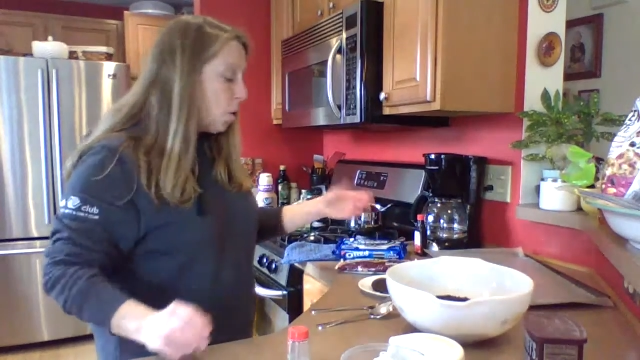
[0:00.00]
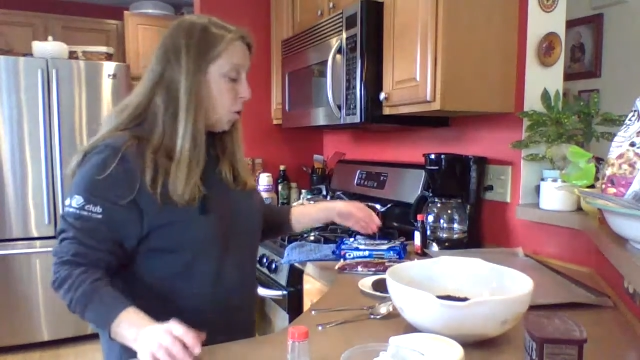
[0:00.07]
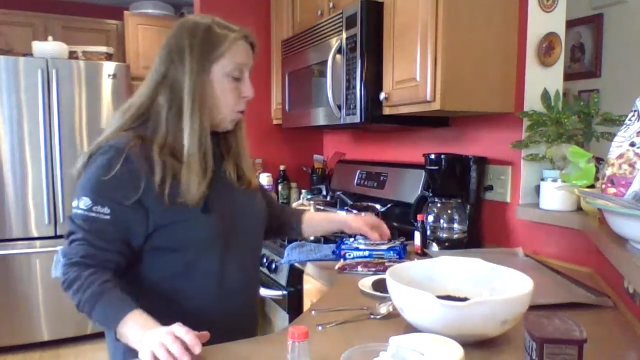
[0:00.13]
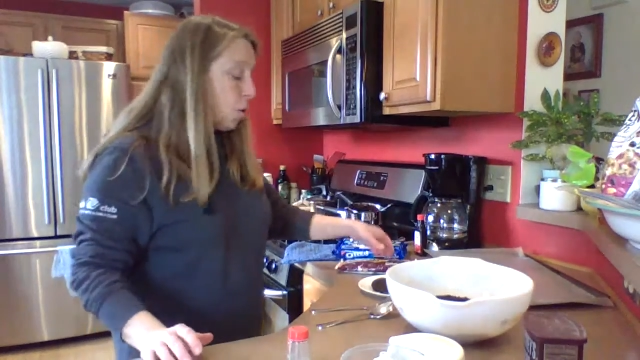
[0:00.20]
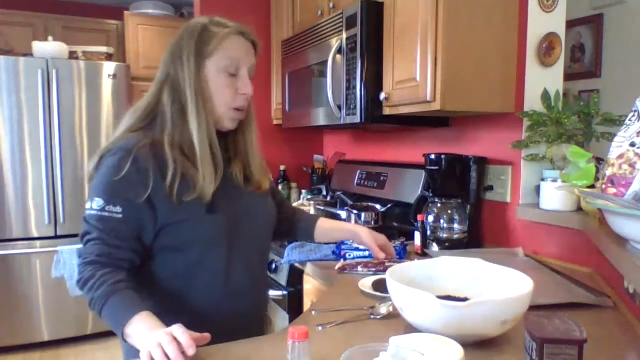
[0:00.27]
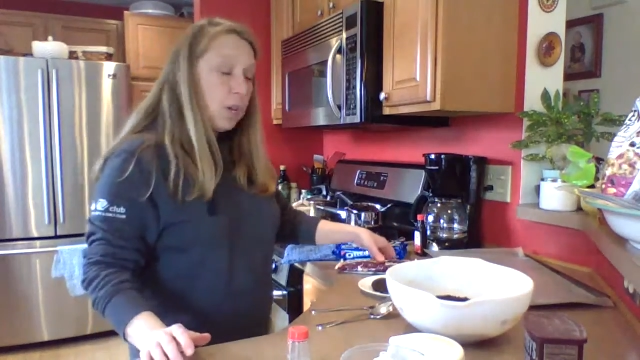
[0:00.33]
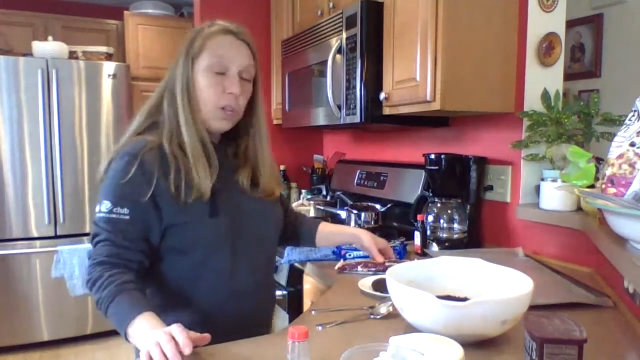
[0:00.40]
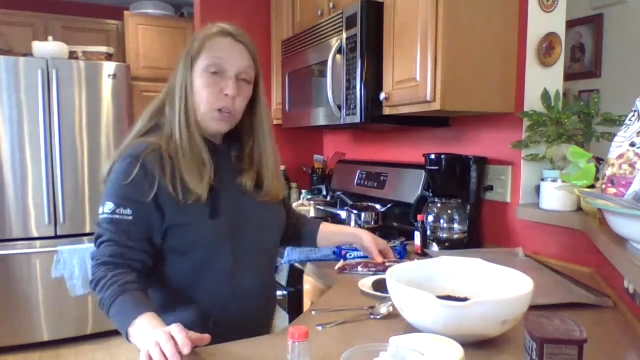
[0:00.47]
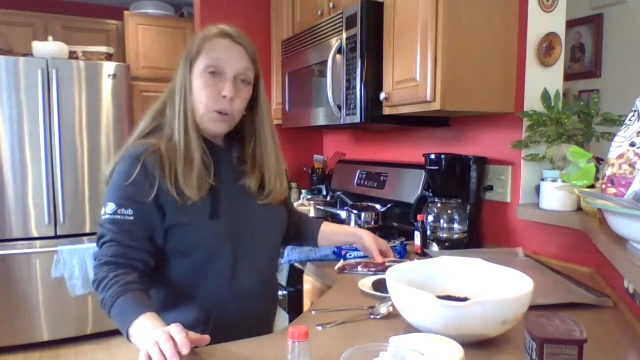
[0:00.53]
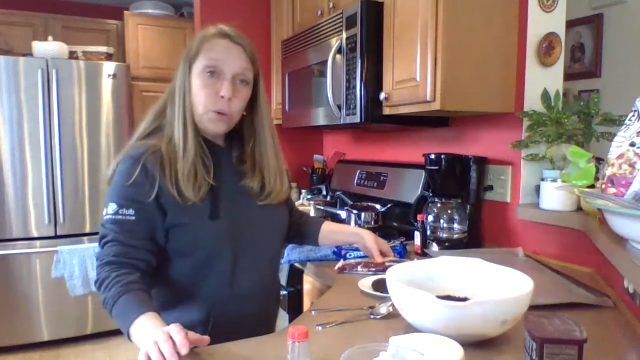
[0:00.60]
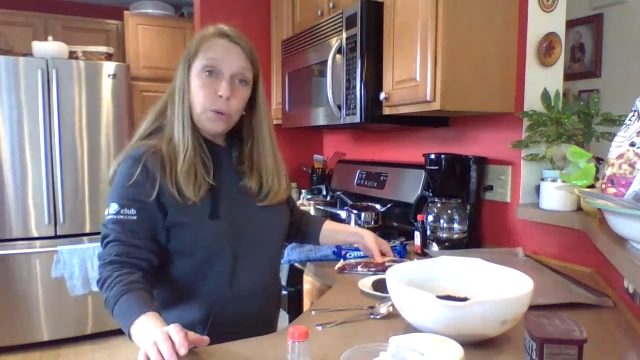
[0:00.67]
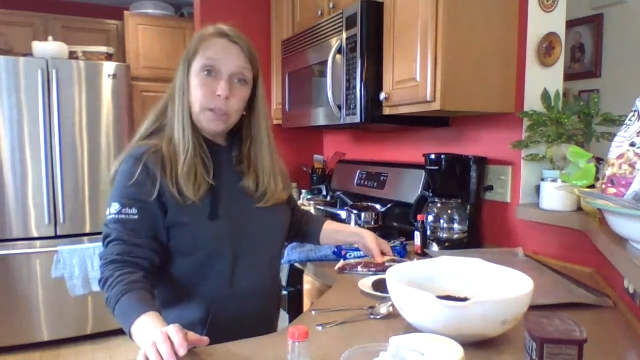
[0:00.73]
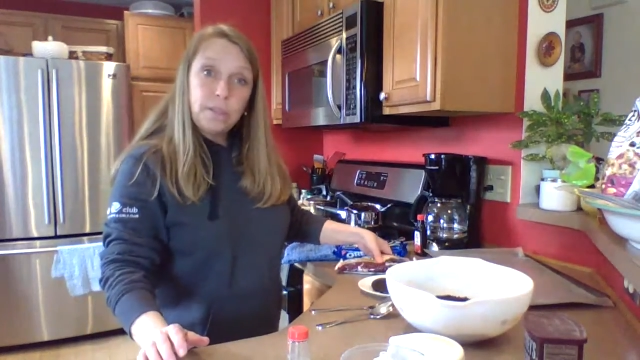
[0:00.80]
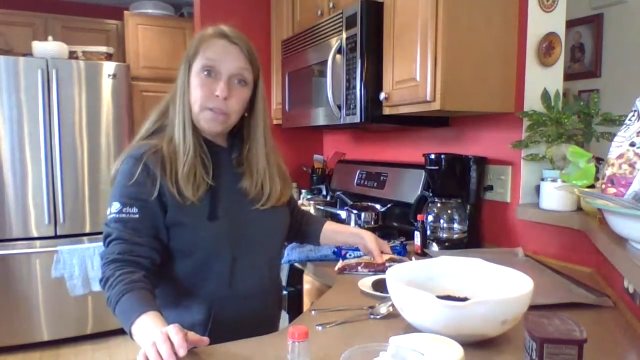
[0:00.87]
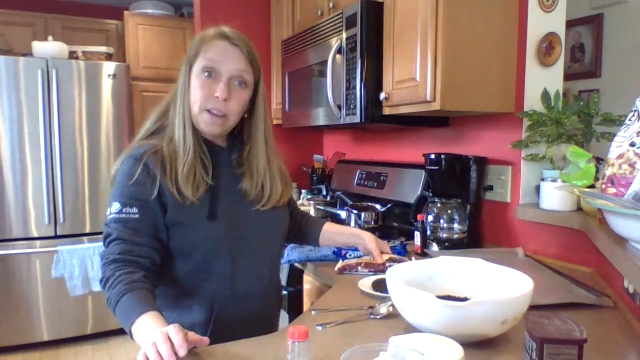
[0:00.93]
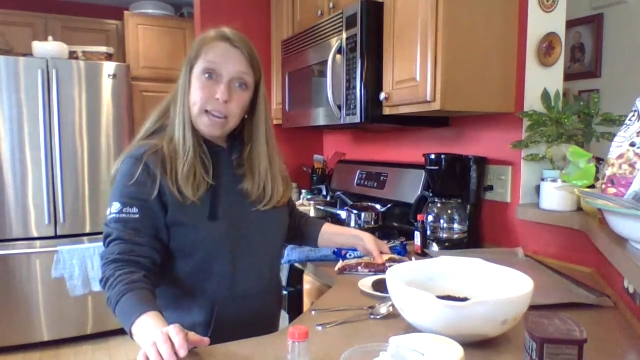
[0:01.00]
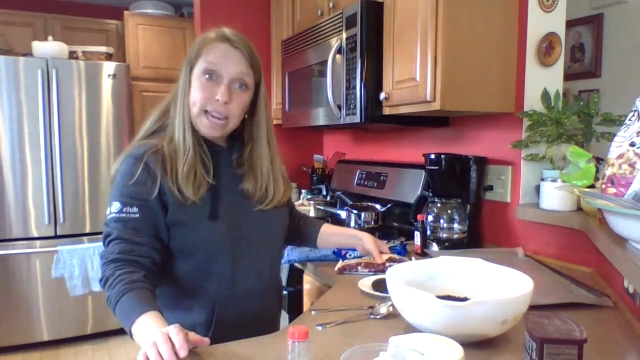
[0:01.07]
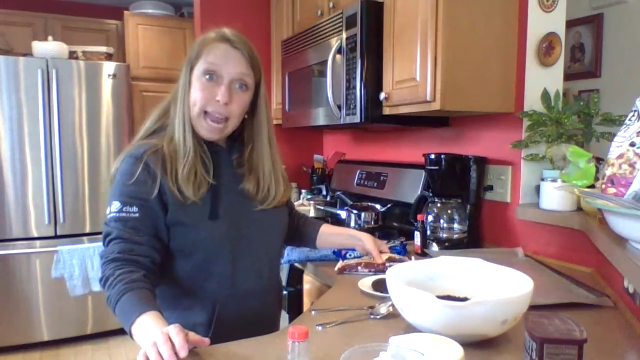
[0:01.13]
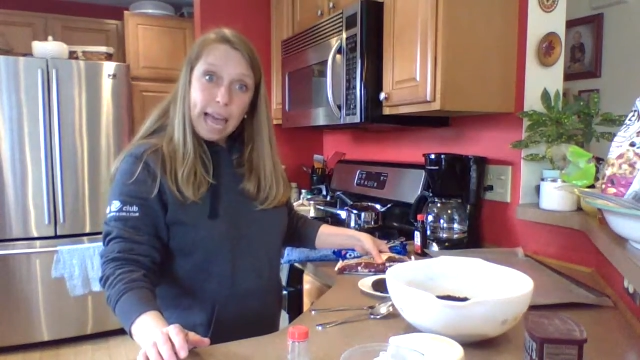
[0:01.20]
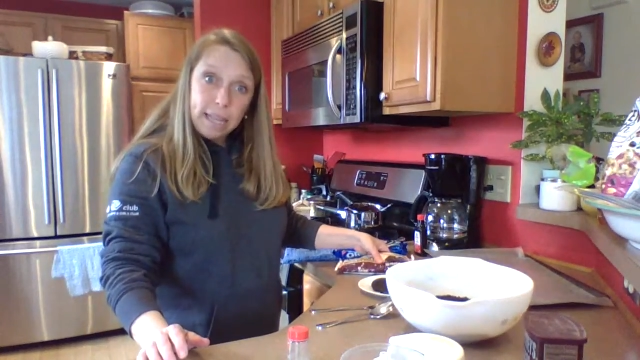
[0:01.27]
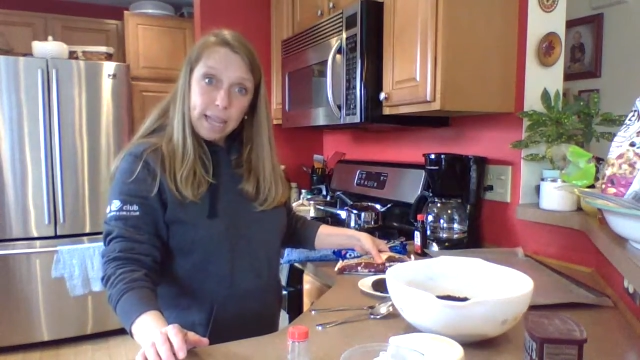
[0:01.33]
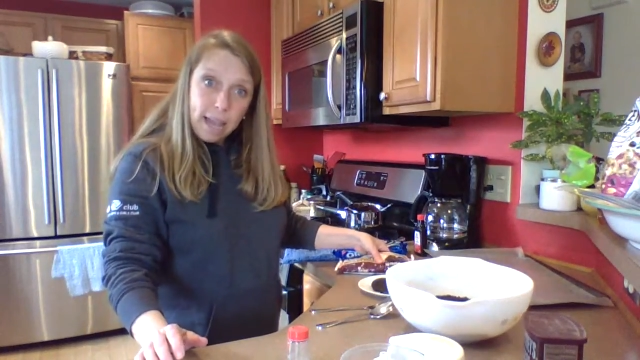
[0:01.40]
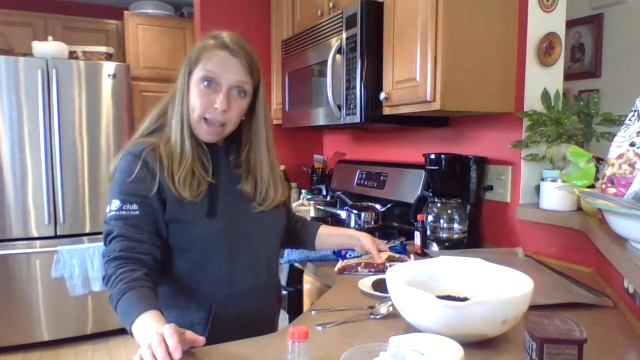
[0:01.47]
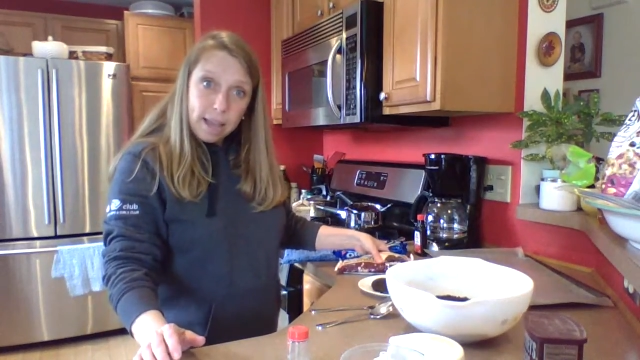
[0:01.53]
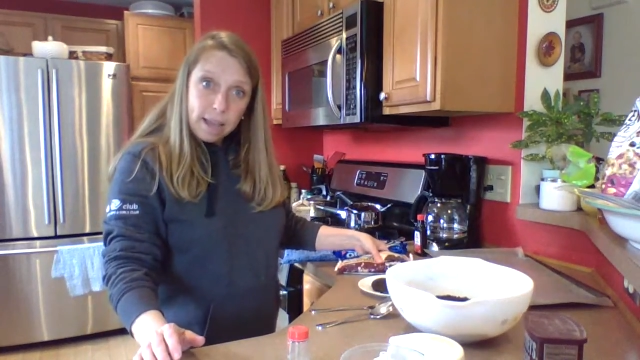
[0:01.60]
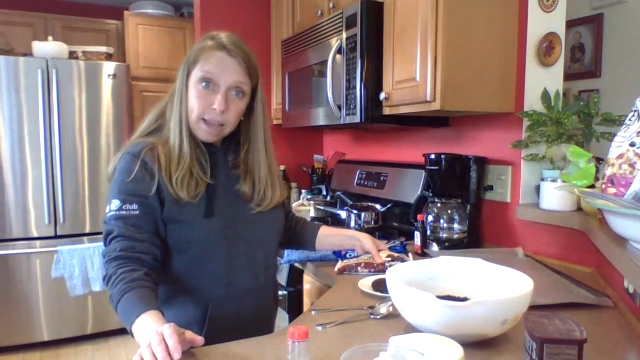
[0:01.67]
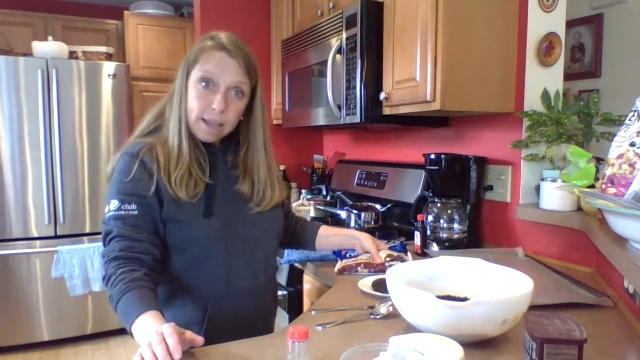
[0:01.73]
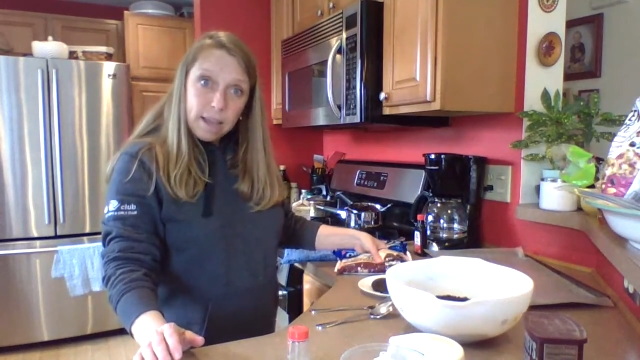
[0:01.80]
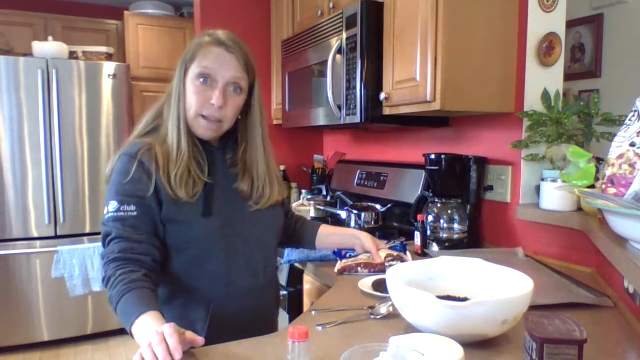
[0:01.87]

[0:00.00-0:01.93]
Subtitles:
you can use vanilla